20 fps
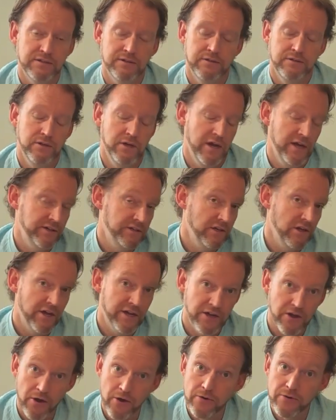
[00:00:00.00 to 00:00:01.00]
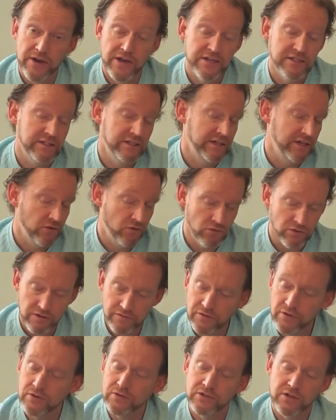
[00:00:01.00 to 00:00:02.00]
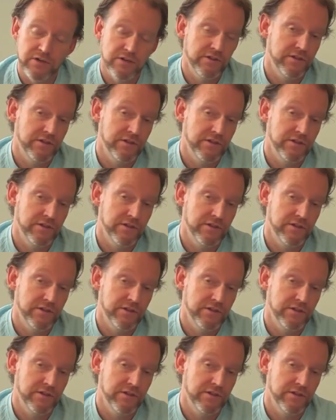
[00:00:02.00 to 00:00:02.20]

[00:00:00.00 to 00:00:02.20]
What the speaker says: your underlying OS and all of those kind of